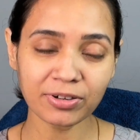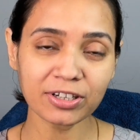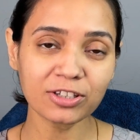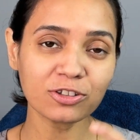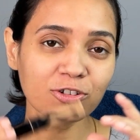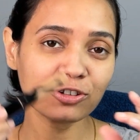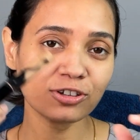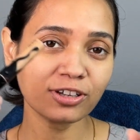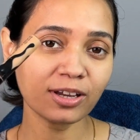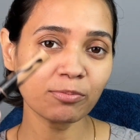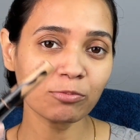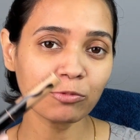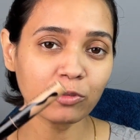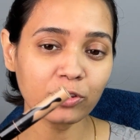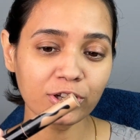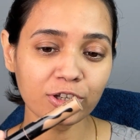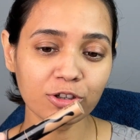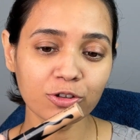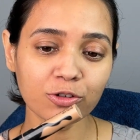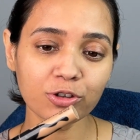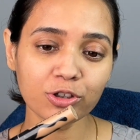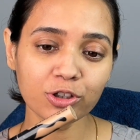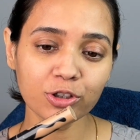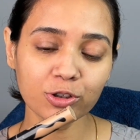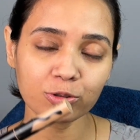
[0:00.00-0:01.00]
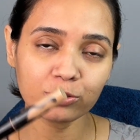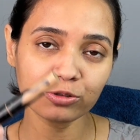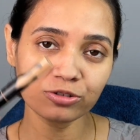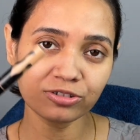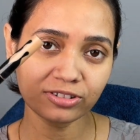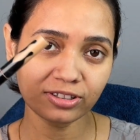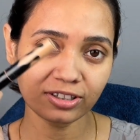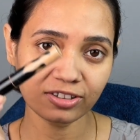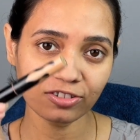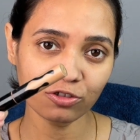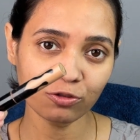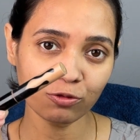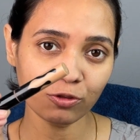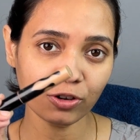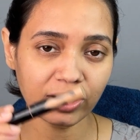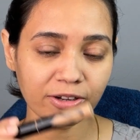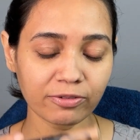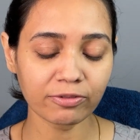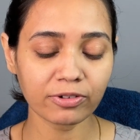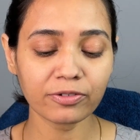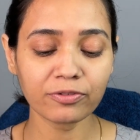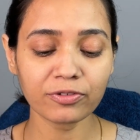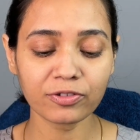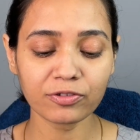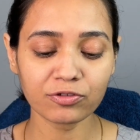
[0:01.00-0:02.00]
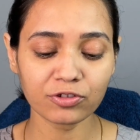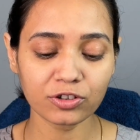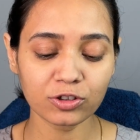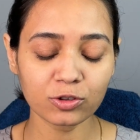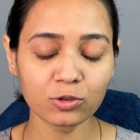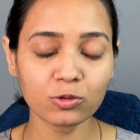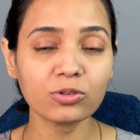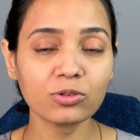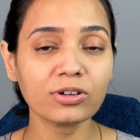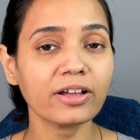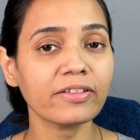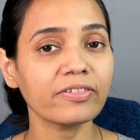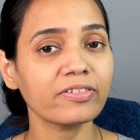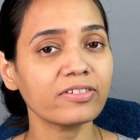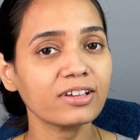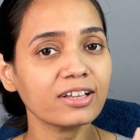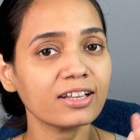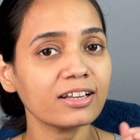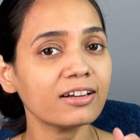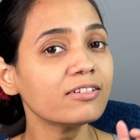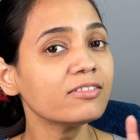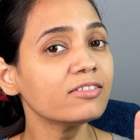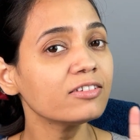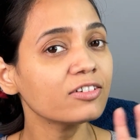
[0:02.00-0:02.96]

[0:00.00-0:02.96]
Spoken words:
But today I'm going to use this Forever 52 concealer.